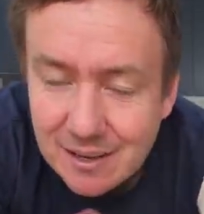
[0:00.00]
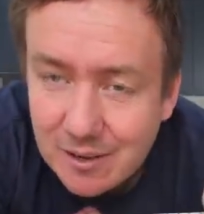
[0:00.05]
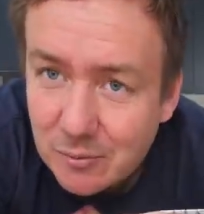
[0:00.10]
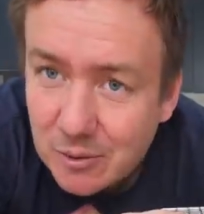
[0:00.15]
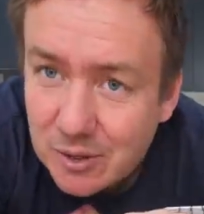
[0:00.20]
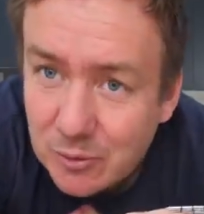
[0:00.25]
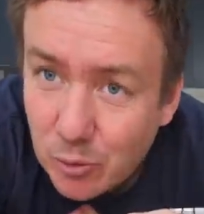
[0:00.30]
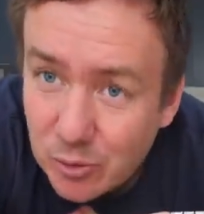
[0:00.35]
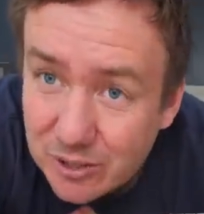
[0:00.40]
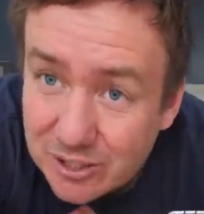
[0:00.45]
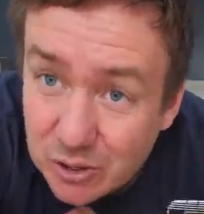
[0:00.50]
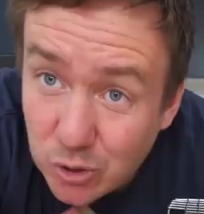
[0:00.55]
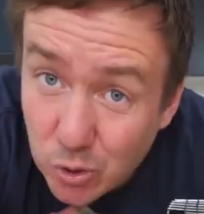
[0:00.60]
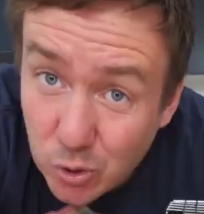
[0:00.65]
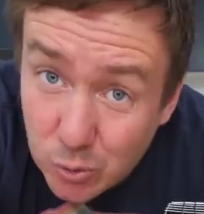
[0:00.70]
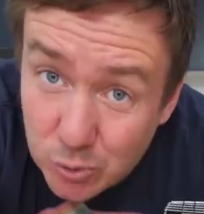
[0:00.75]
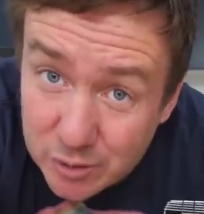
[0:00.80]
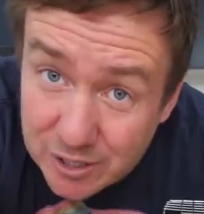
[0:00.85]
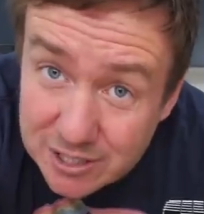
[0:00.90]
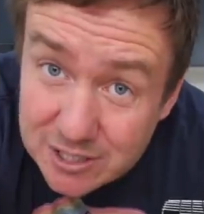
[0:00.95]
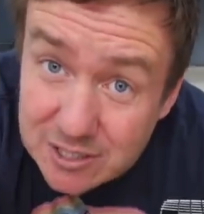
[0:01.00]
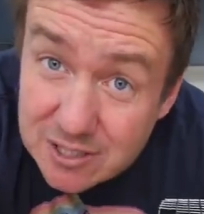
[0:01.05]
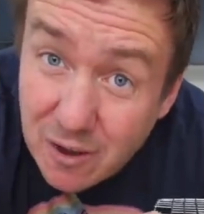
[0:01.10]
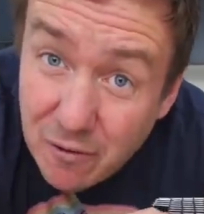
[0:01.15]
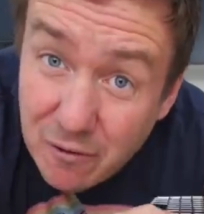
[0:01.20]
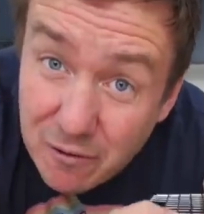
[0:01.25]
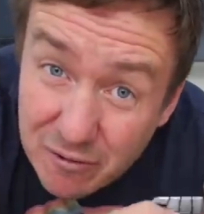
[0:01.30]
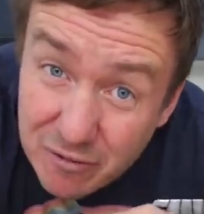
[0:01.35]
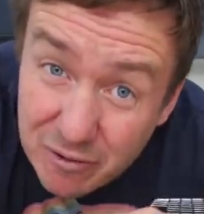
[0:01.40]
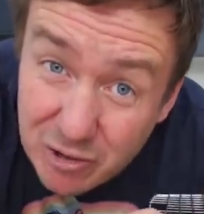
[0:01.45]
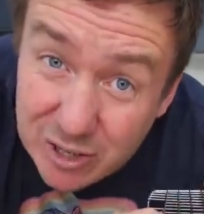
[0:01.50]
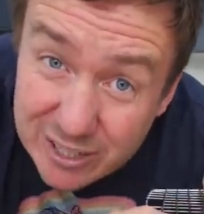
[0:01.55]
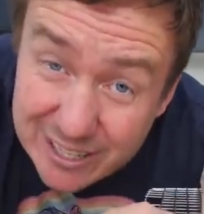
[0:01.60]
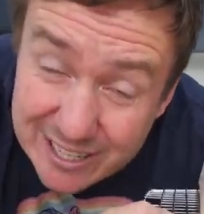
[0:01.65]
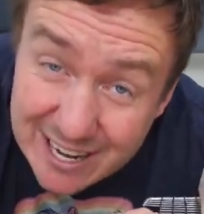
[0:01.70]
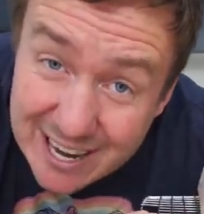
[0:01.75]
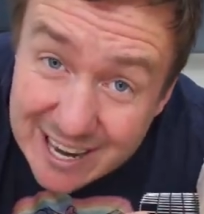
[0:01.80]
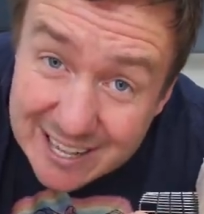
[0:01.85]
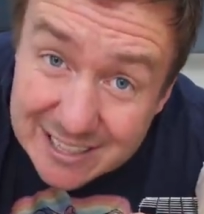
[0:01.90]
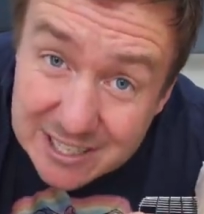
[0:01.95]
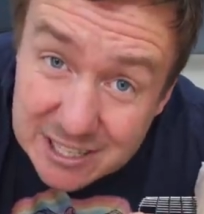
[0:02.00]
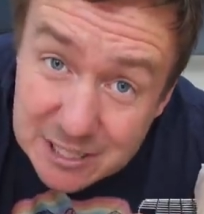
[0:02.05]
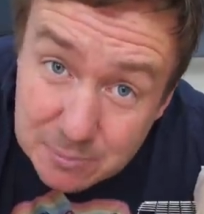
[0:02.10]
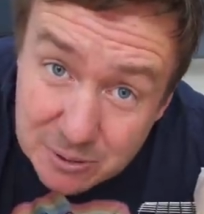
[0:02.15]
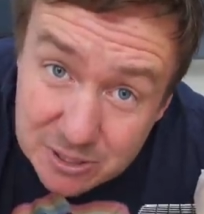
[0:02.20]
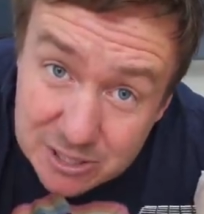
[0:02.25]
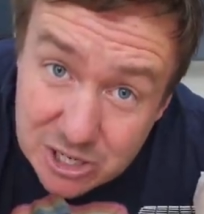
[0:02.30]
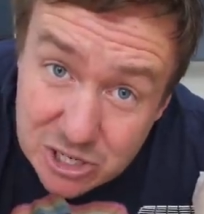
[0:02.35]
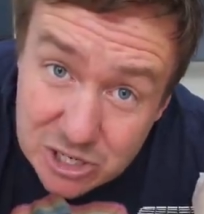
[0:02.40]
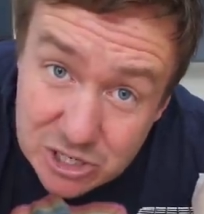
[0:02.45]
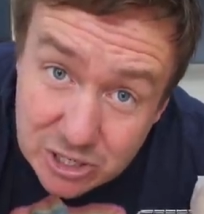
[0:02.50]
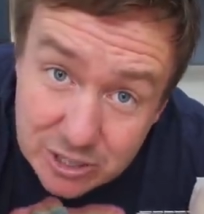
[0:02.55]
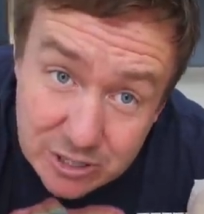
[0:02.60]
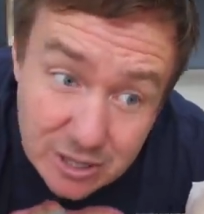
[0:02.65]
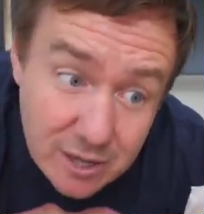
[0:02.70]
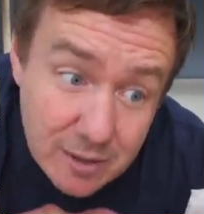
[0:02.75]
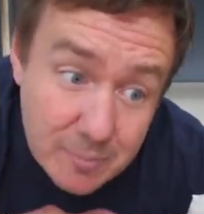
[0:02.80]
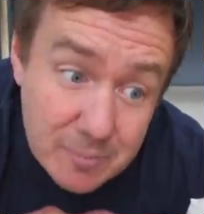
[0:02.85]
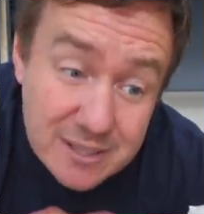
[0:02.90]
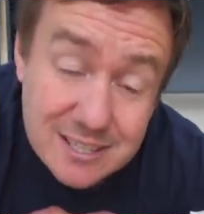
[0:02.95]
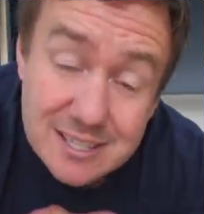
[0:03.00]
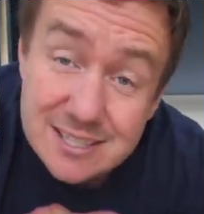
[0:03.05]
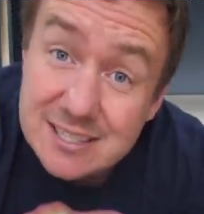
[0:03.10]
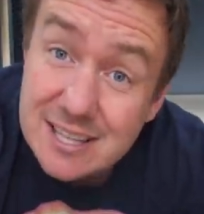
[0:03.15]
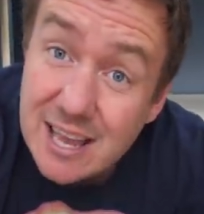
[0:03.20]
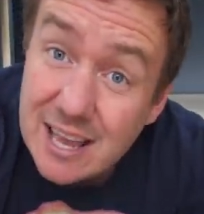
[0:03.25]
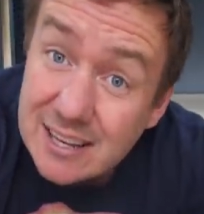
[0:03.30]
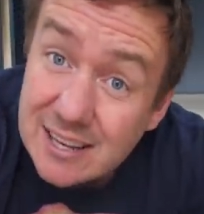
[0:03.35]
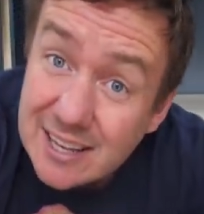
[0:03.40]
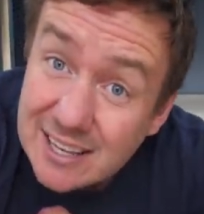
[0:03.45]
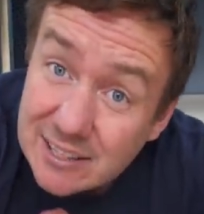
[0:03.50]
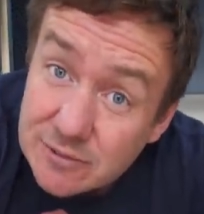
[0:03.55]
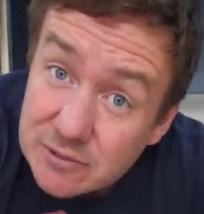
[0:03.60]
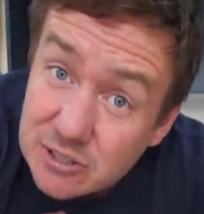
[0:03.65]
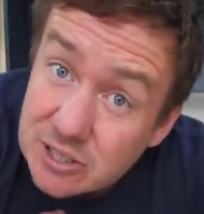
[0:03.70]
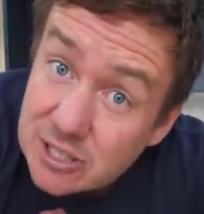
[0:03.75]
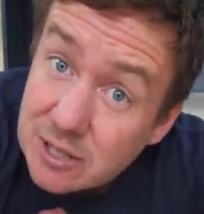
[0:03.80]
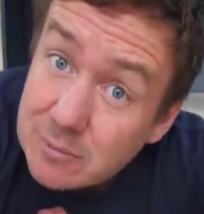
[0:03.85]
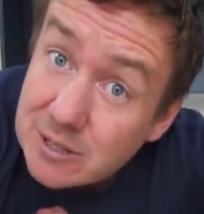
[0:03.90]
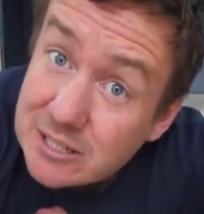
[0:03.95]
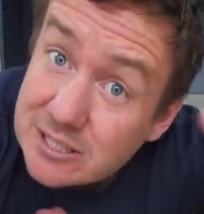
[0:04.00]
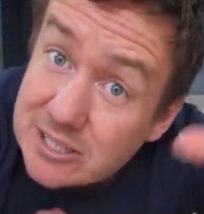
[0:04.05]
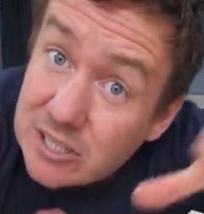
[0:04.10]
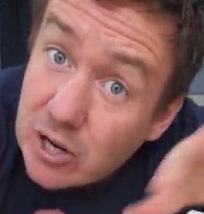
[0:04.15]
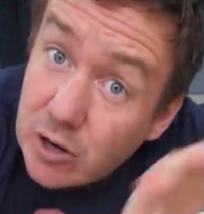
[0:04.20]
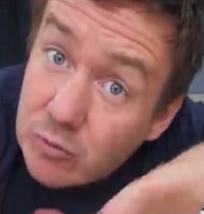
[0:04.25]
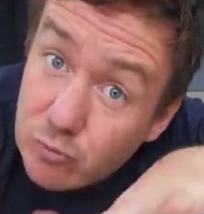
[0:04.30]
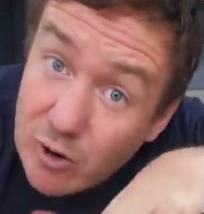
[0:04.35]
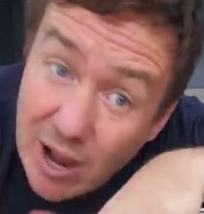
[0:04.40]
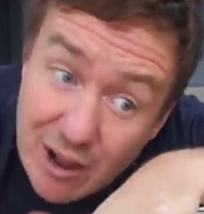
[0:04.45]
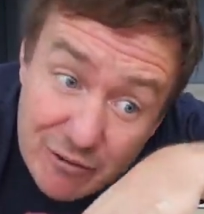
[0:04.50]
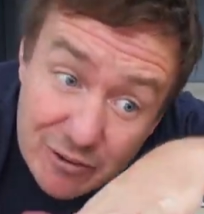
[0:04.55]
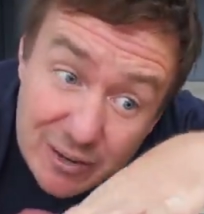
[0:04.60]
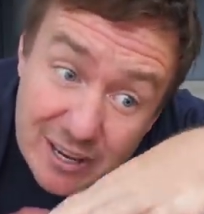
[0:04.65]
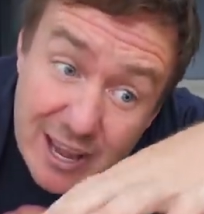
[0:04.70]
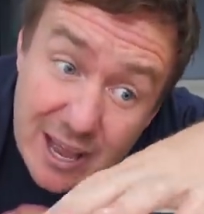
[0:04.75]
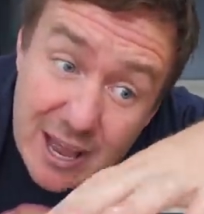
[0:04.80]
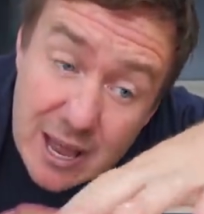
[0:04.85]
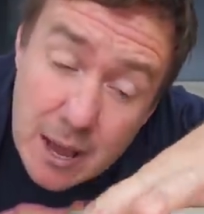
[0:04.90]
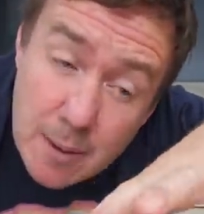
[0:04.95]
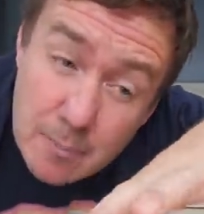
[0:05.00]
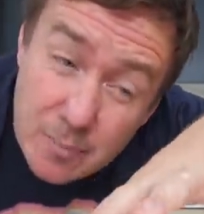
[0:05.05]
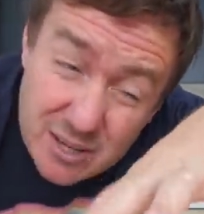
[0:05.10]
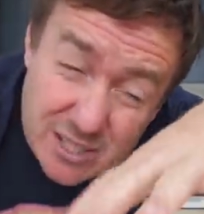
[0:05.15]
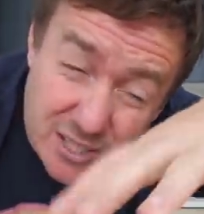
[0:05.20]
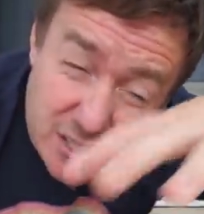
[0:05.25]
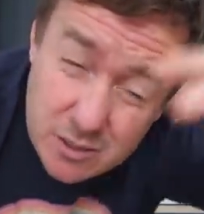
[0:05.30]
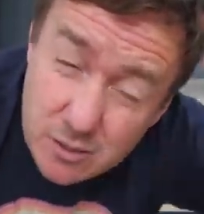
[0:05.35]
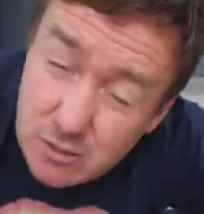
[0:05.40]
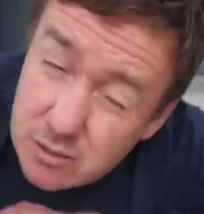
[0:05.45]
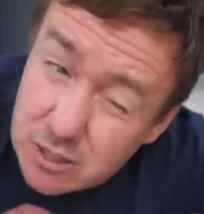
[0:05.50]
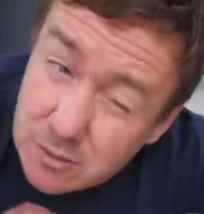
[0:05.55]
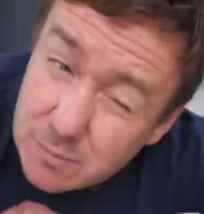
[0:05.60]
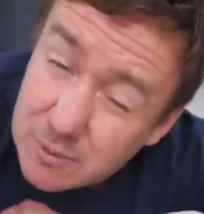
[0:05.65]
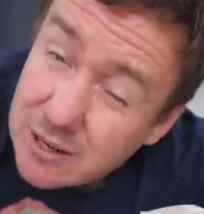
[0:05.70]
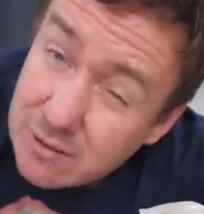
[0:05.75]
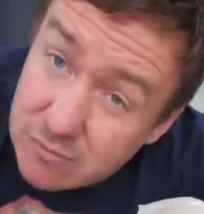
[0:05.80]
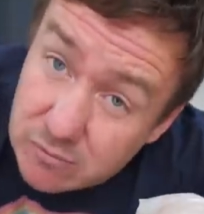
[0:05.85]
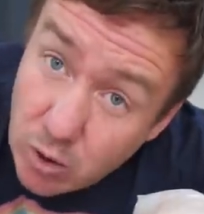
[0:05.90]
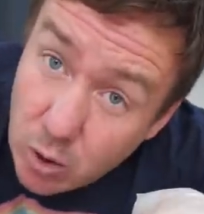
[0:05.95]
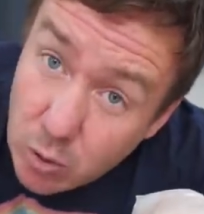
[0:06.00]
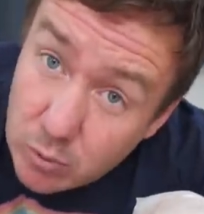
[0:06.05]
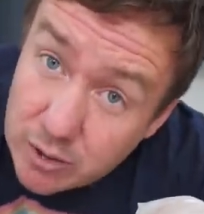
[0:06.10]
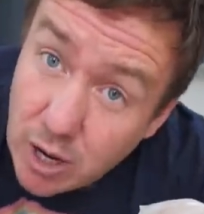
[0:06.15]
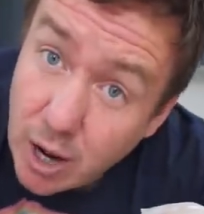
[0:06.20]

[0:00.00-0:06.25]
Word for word: we want to cool this fully in this position, because then it gives us the ability to unravel it, but it's used to being rolled